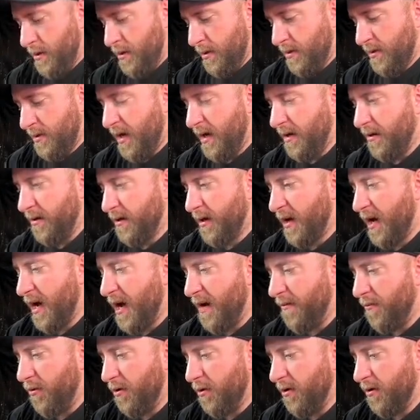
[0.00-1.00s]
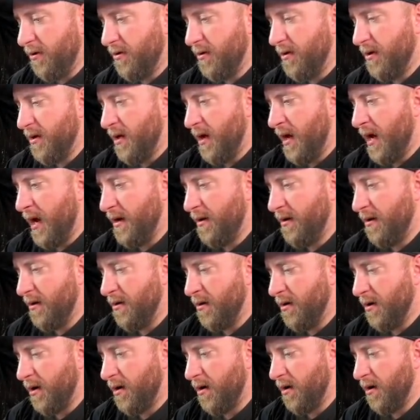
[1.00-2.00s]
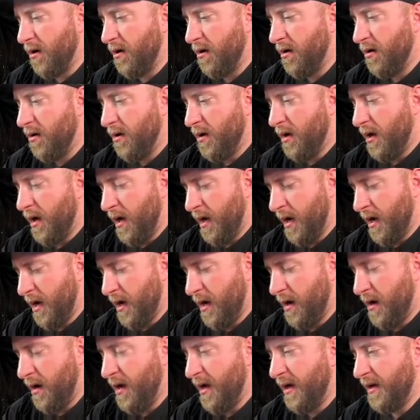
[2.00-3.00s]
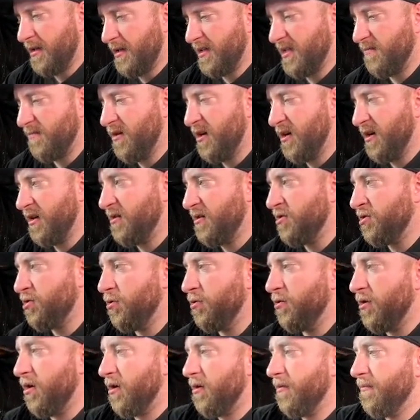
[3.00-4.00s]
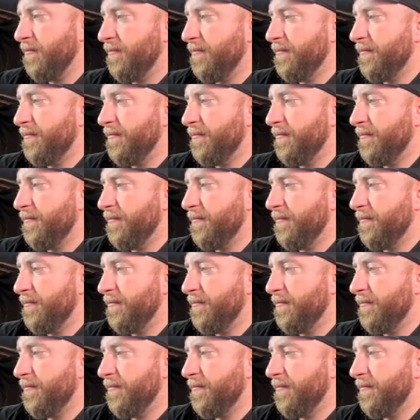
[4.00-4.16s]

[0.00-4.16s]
Tyler Campbell, Hendon Hooker, and Nick Smith Jr.